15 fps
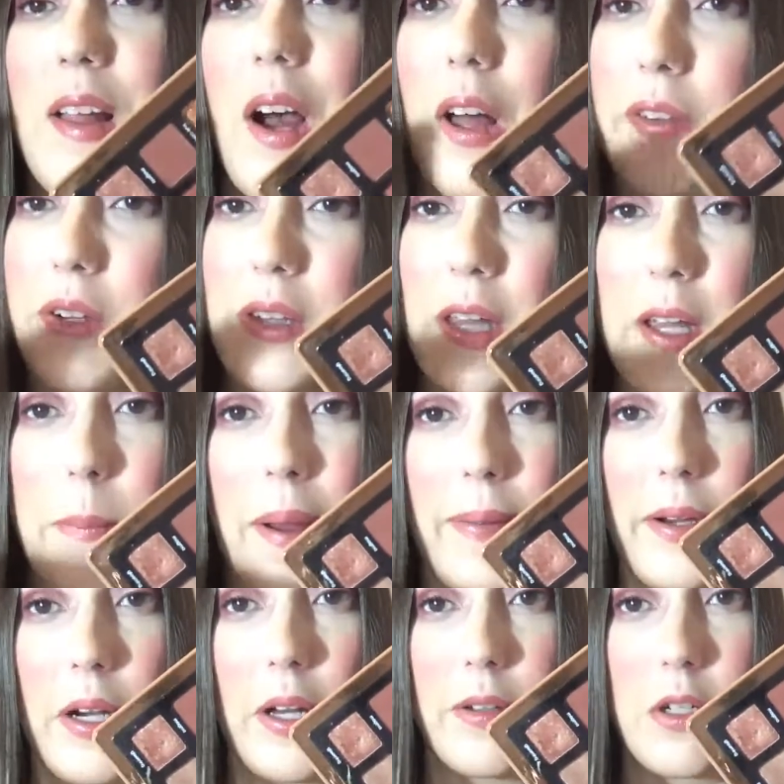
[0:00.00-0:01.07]
the other thing about
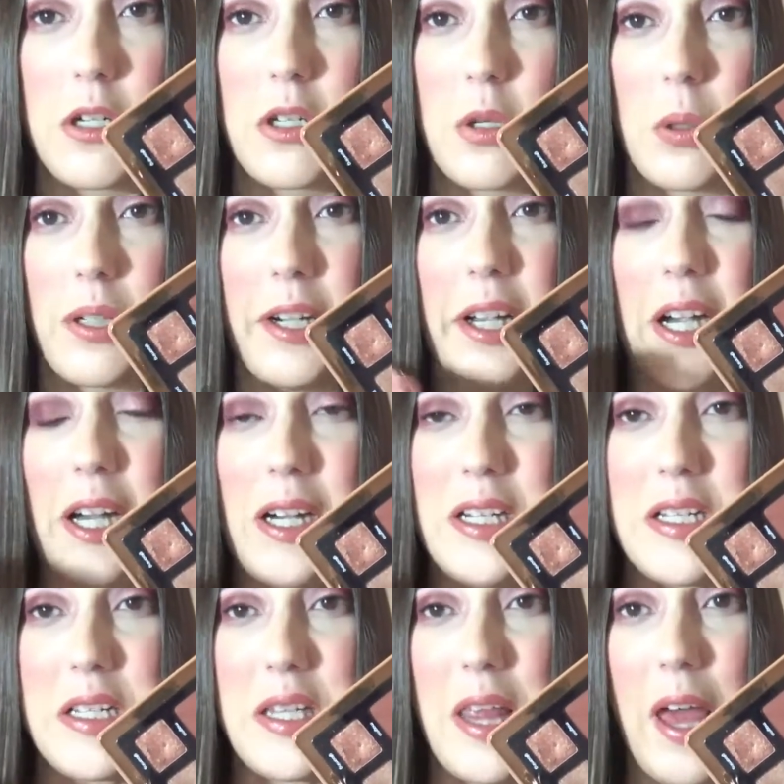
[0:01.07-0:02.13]
the color story
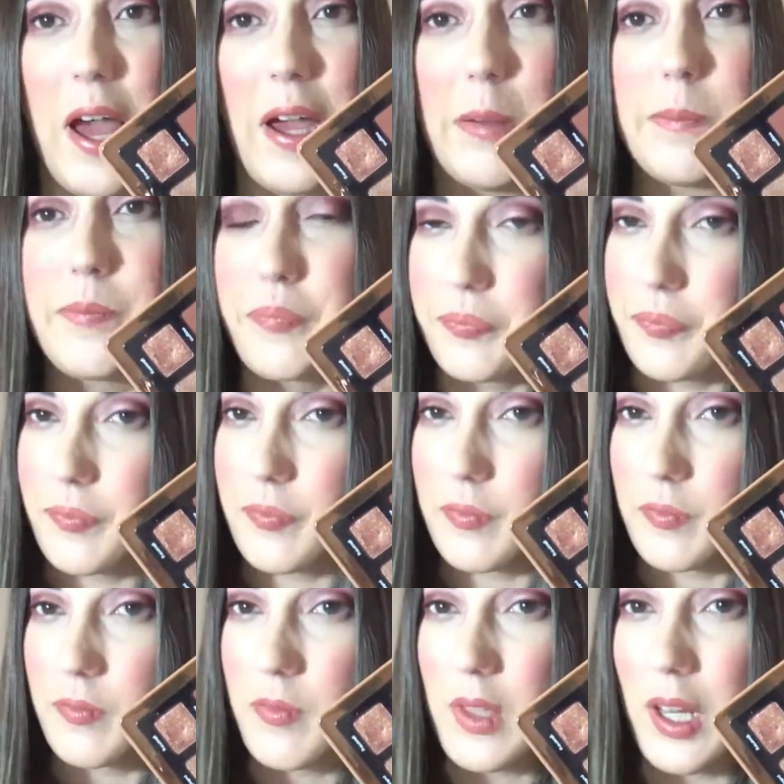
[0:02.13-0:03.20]
is that,
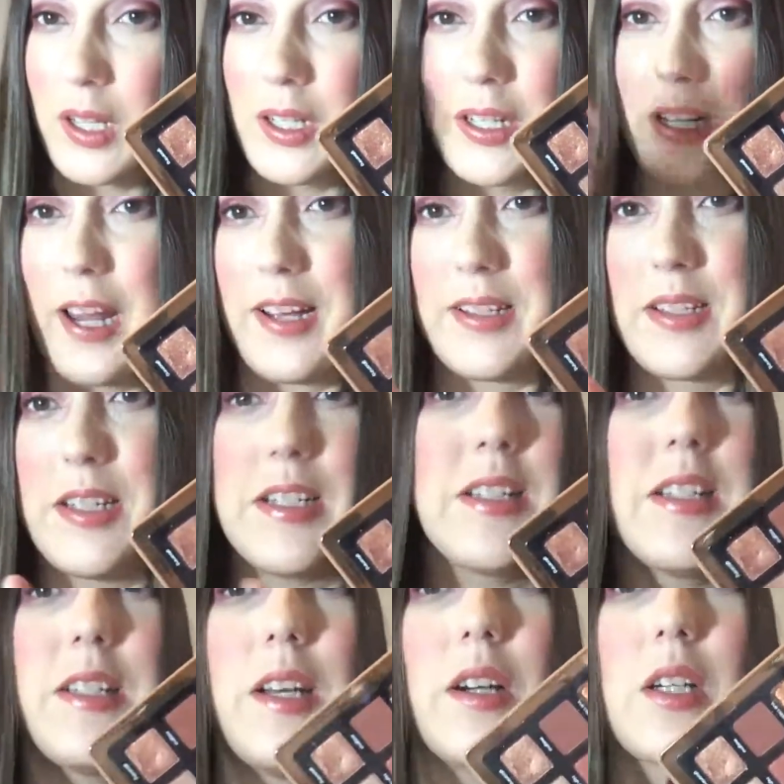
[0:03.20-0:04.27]
yes,
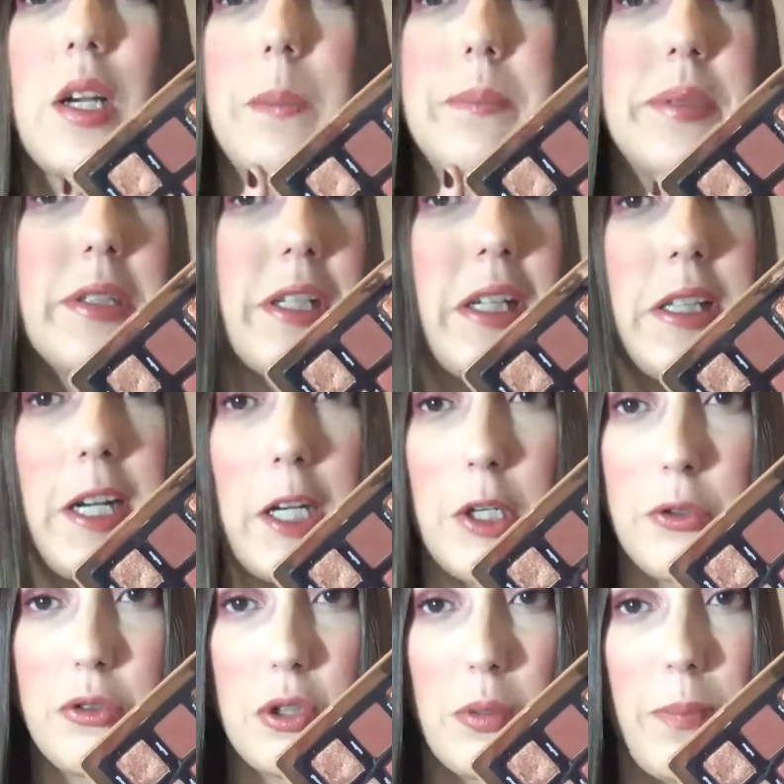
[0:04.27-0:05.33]
this is a completely
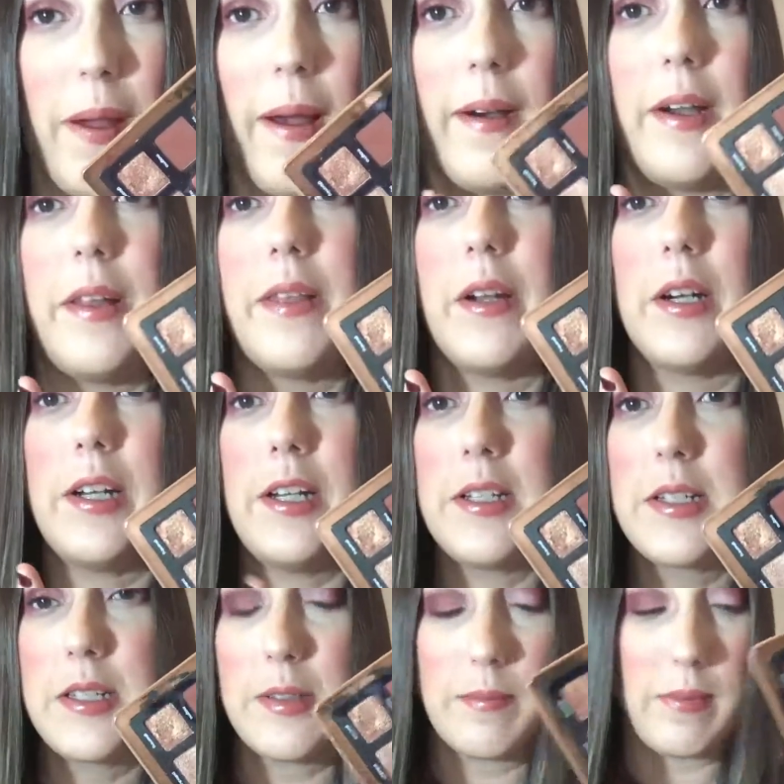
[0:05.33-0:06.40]
neutral palette. There
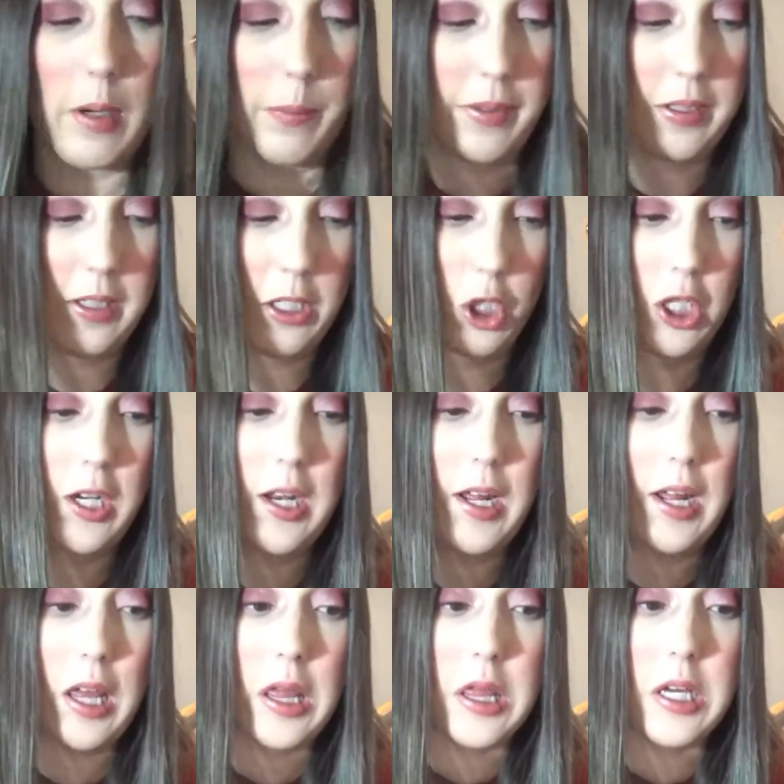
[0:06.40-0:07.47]
is some repetition
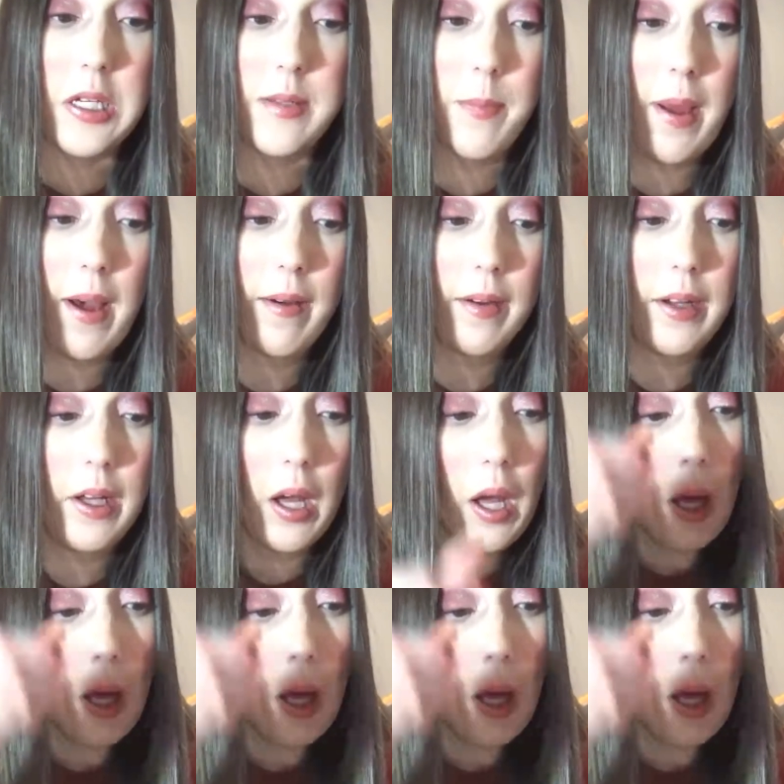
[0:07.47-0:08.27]
in this palette,